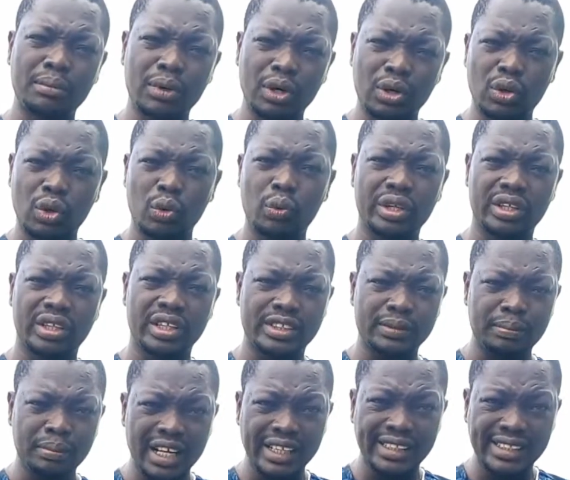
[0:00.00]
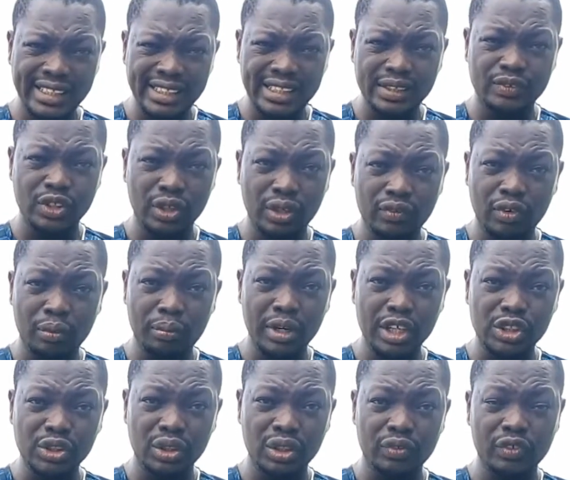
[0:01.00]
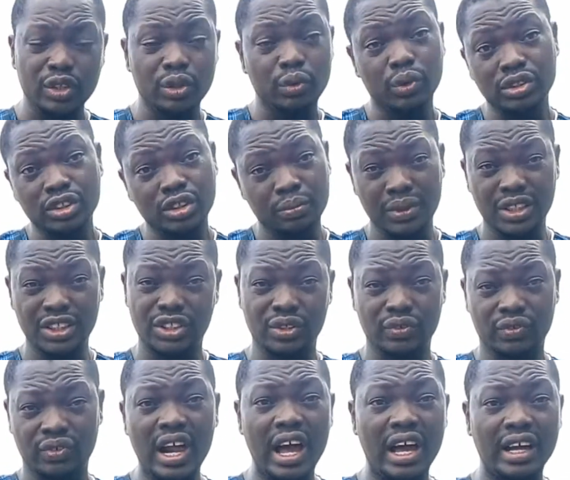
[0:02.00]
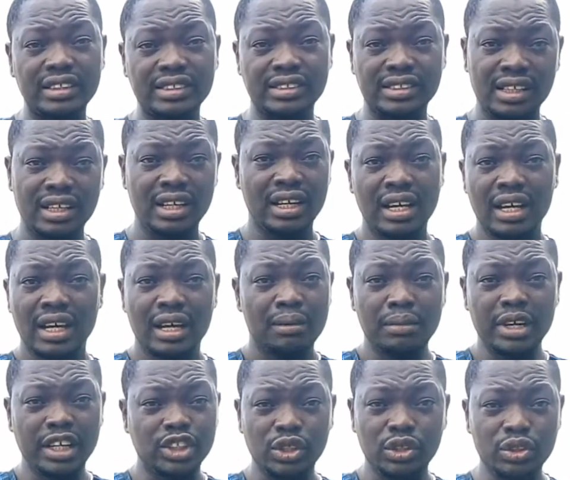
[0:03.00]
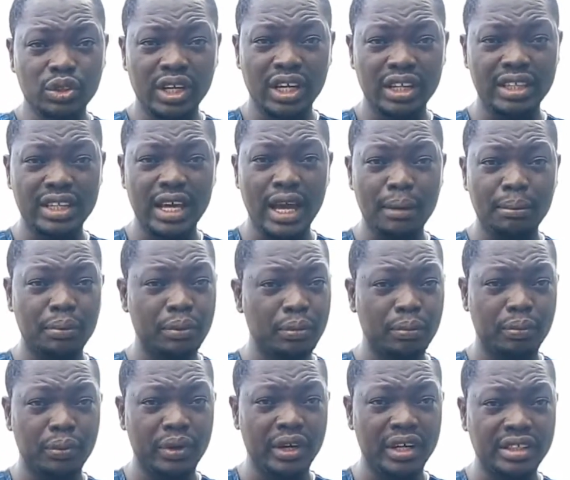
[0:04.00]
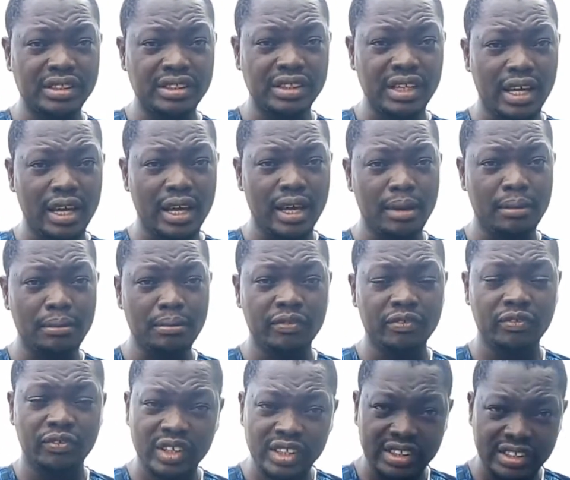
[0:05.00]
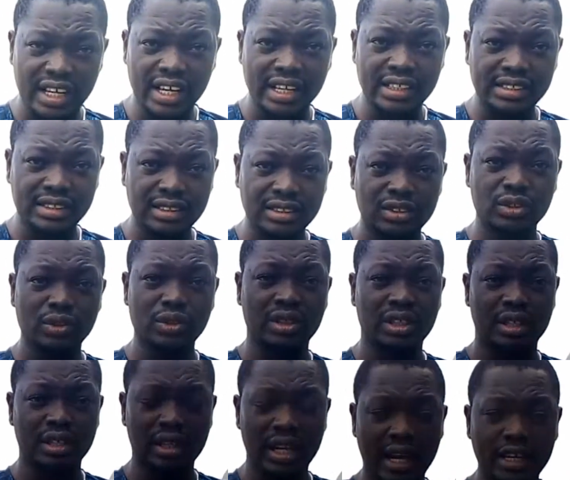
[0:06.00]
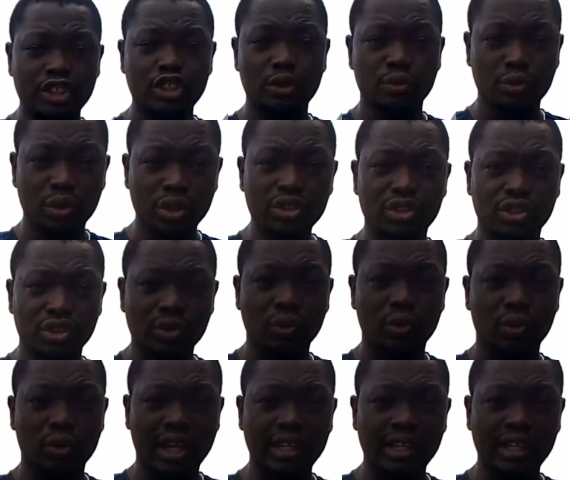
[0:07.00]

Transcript: But go with this. Be attentive to information if you don't want to miss your flight. Make sure you get the appropriate visas to the land you want to go.